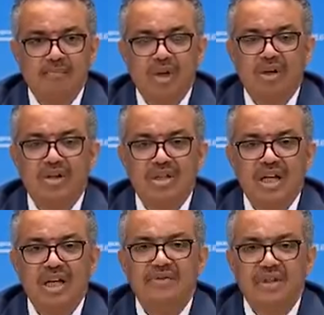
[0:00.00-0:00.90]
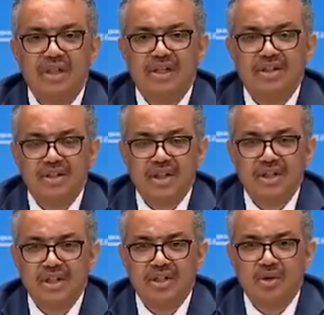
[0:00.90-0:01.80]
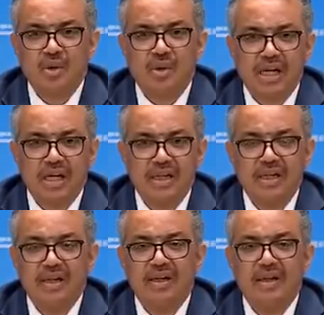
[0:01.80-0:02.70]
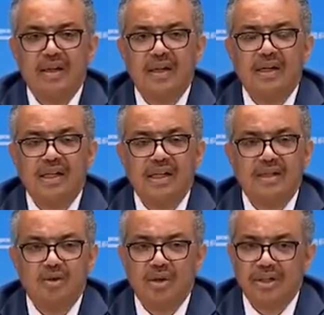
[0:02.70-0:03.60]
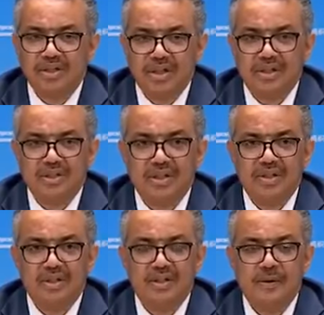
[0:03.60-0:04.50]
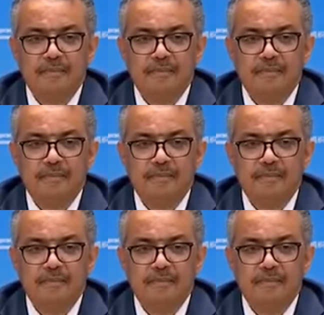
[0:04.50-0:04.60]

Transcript: because lifting restrictions too quickly can lead to a resurgence.